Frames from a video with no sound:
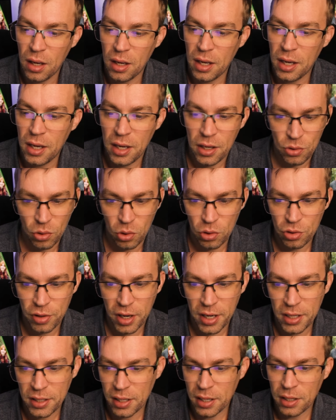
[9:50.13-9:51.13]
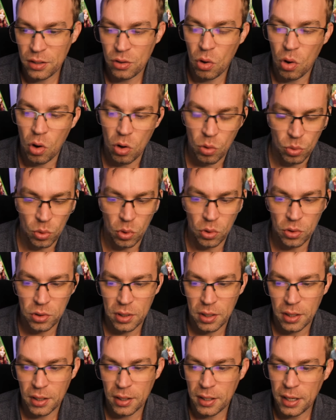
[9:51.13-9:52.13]
Here's your train ticket to
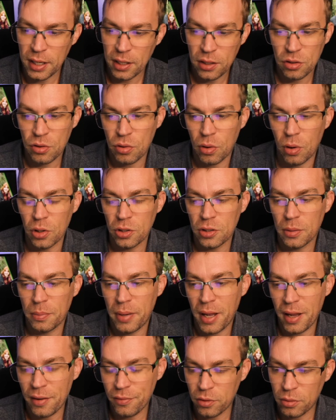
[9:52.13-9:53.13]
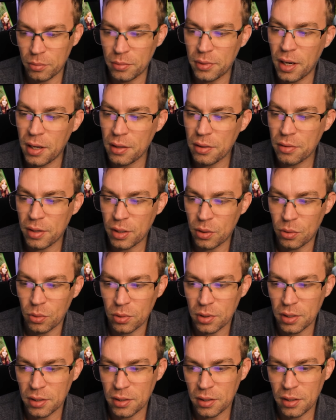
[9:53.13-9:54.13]
Hogwarts, King's Cross, platform
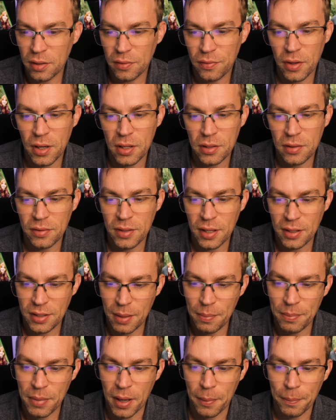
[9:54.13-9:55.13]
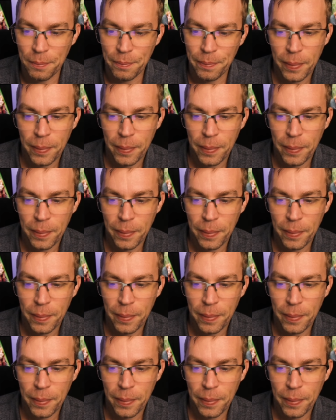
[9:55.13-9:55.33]
9¾ on the 1st of September.